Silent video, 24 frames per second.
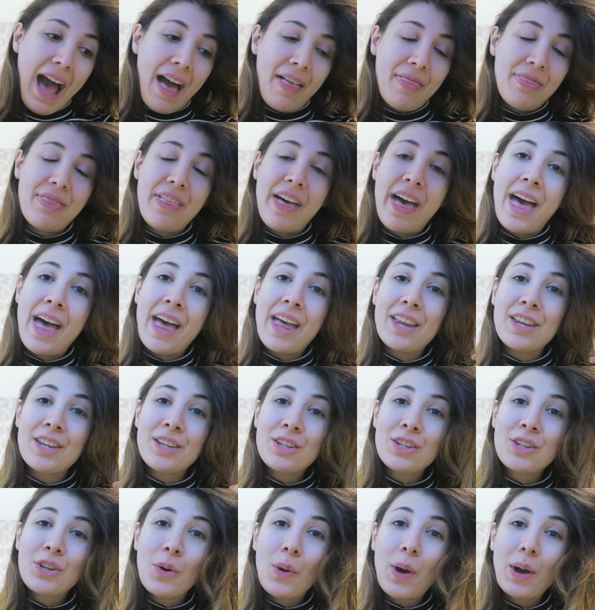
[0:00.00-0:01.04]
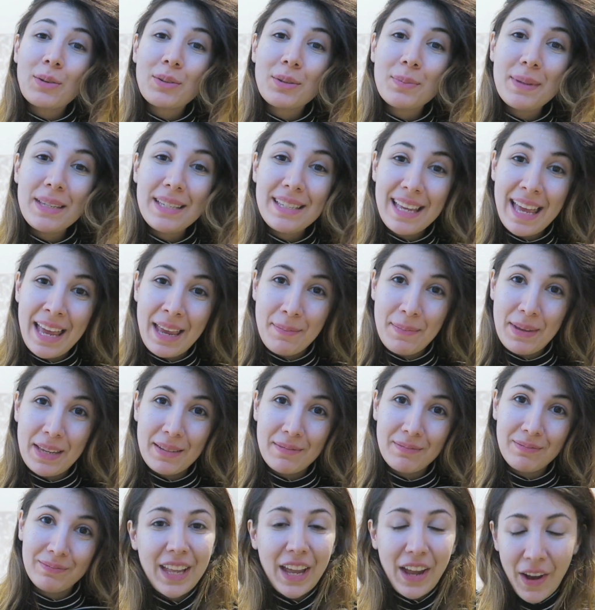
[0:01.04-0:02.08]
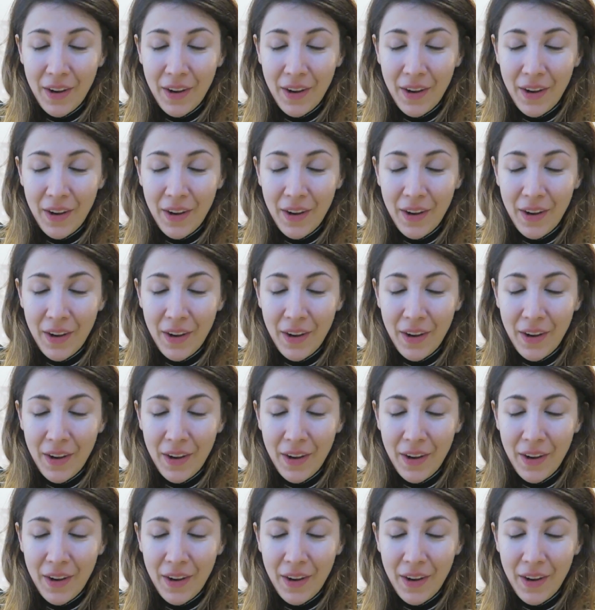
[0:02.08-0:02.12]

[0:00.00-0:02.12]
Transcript: and then go out to meet Amy.